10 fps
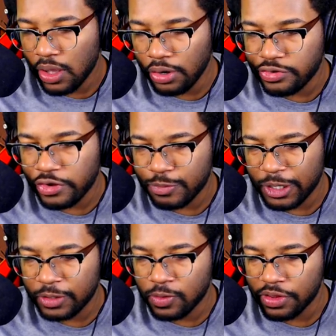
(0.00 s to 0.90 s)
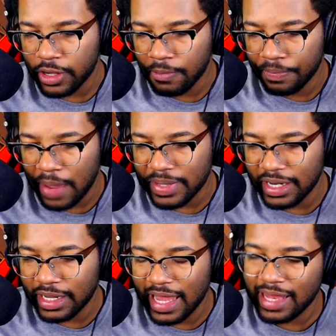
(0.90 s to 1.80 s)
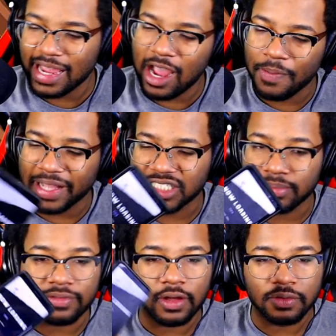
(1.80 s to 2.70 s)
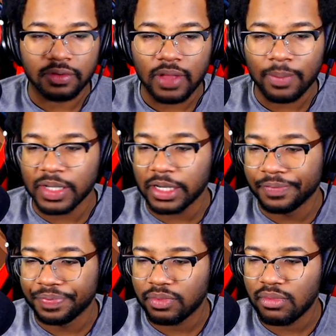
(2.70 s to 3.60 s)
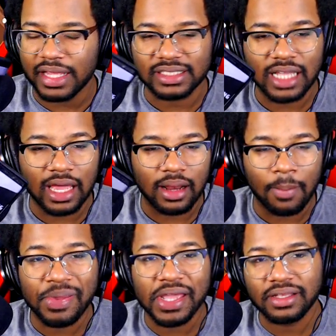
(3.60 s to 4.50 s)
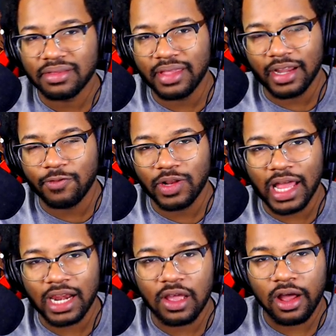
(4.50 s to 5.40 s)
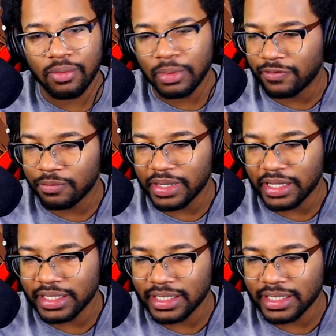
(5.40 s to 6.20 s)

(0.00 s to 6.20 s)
Loading screen is pretty cool, though. I mean, I like how it matches my phone. I mean, that's not a big thing for a lot of y'all, but for me,